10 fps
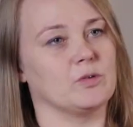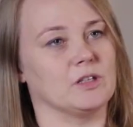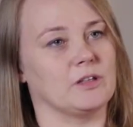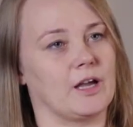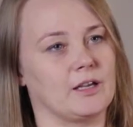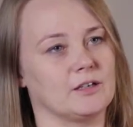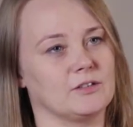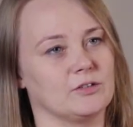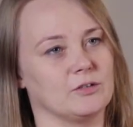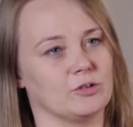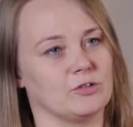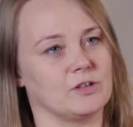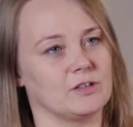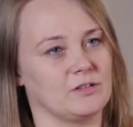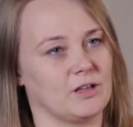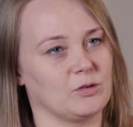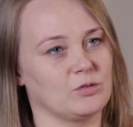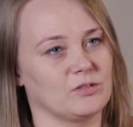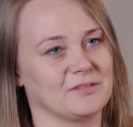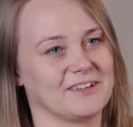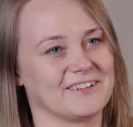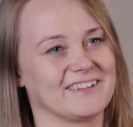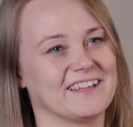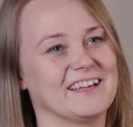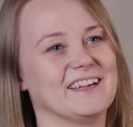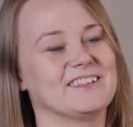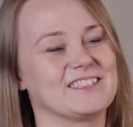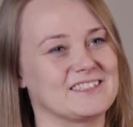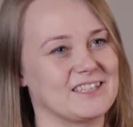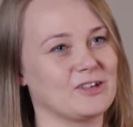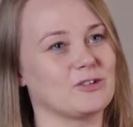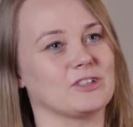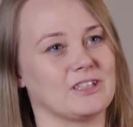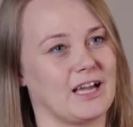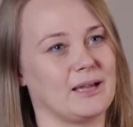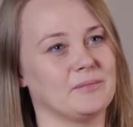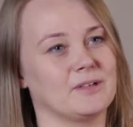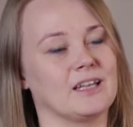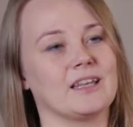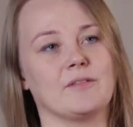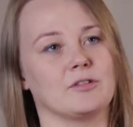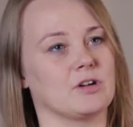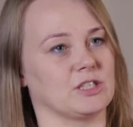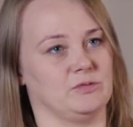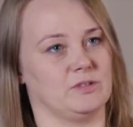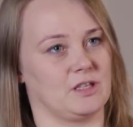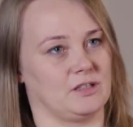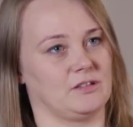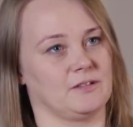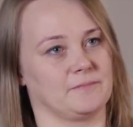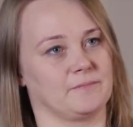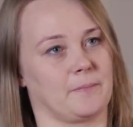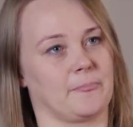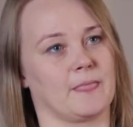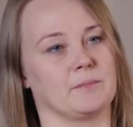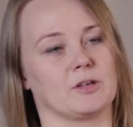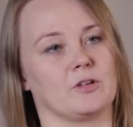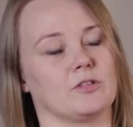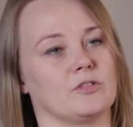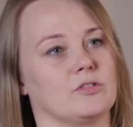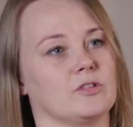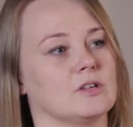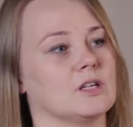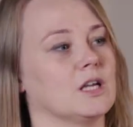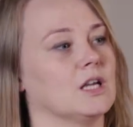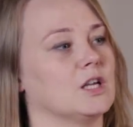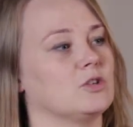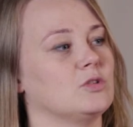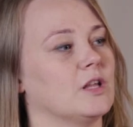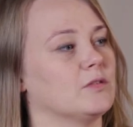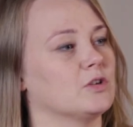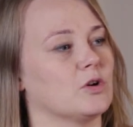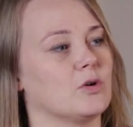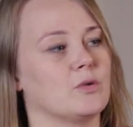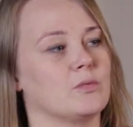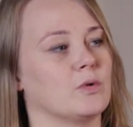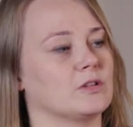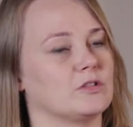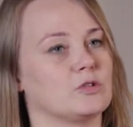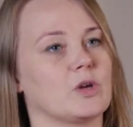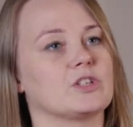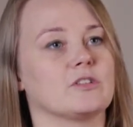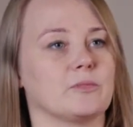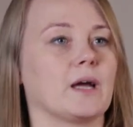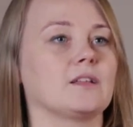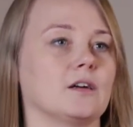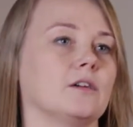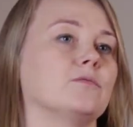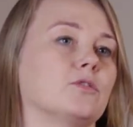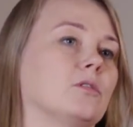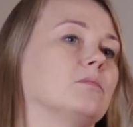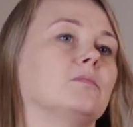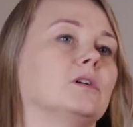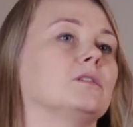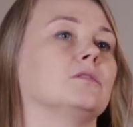you are tired or stressed out. Just take your time and never rush with it, because you never know what situations might come from